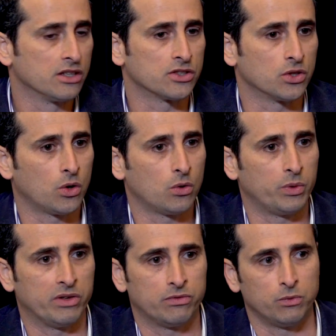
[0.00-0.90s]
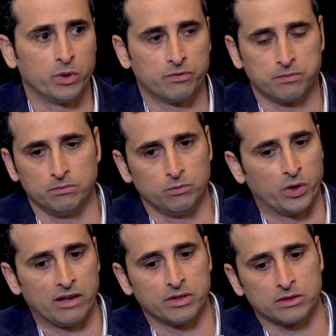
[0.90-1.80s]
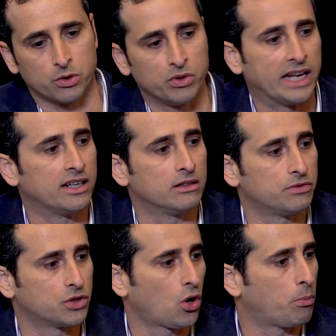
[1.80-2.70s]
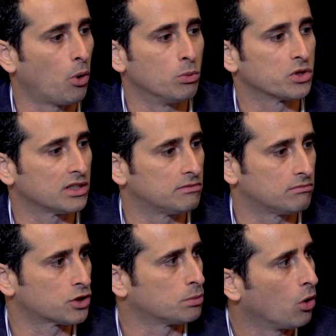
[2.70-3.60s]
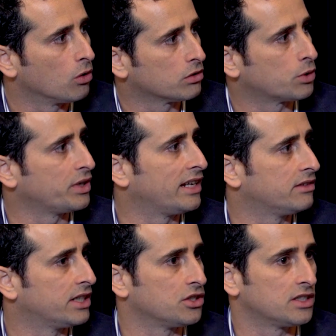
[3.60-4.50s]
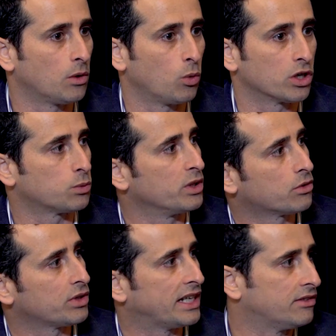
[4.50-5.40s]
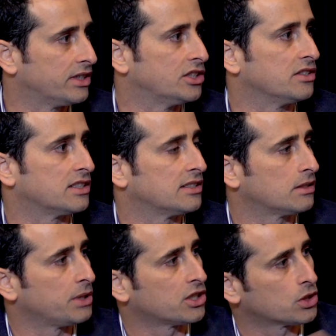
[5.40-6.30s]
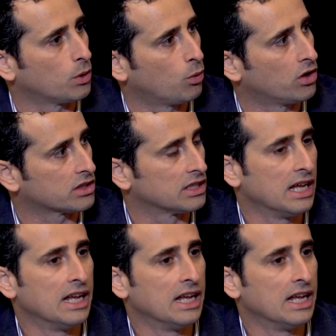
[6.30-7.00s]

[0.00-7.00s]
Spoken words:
So we have a creative shop, almost a small creative agency that works with creative agencies to make sure it works.